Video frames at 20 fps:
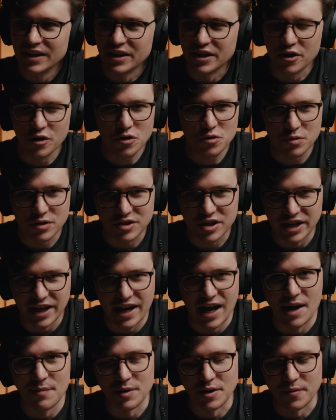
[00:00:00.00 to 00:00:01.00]
Here's what's gonna
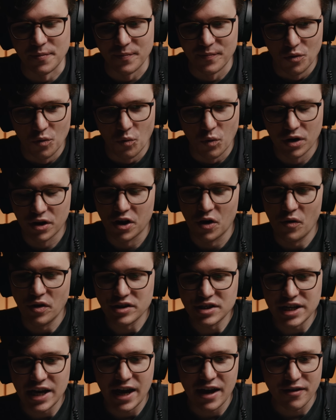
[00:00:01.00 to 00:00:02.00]
happen. We're
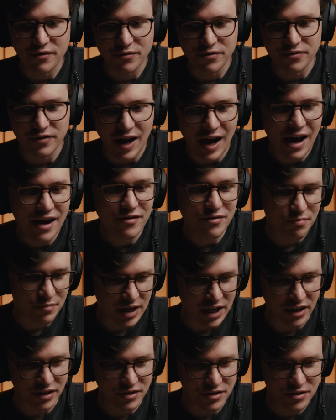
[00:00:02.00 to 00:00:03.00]
going to have five
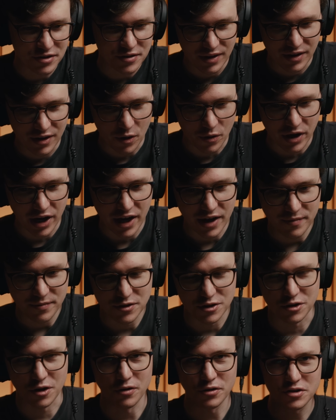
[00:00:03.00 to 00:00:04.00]
minutes, okay?
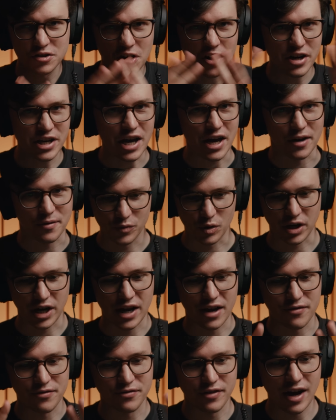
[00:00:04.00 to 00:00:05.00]
So don't start yet. We're gonna
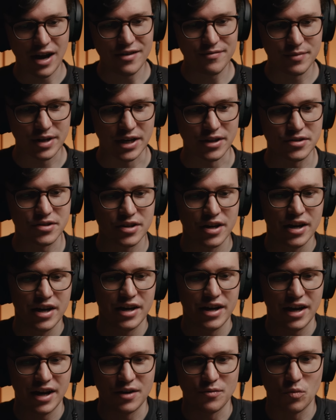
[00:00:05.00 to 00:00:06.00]
have five minutes,
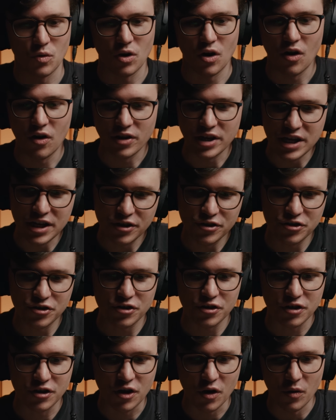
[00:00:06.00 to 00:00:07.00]
and we're
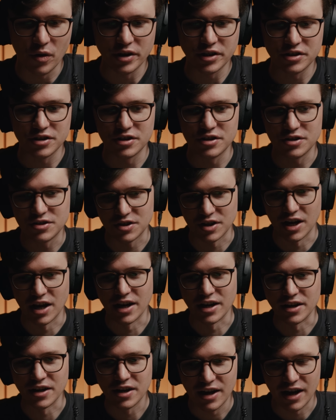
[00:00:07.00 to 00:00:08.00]
each going to
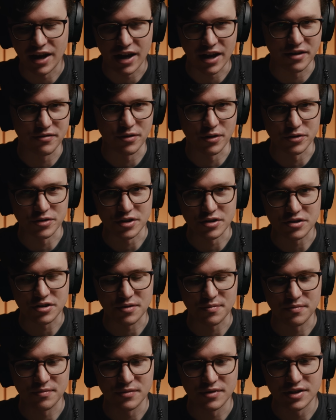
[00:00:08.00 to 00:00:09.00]
design a headphone system.